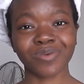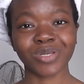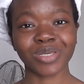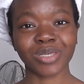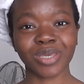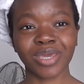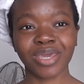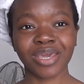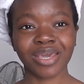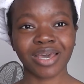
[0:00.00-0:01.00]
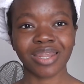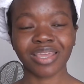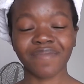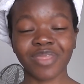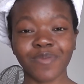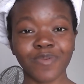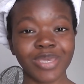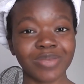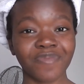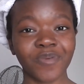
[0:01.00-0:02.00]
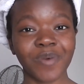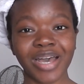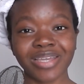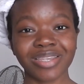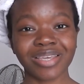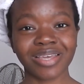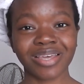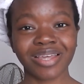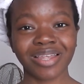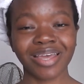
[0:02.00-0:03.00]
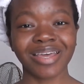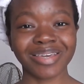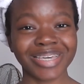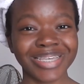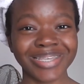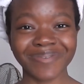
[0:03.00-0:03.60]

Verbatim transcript: You're just kind of giving them a piece of your mind because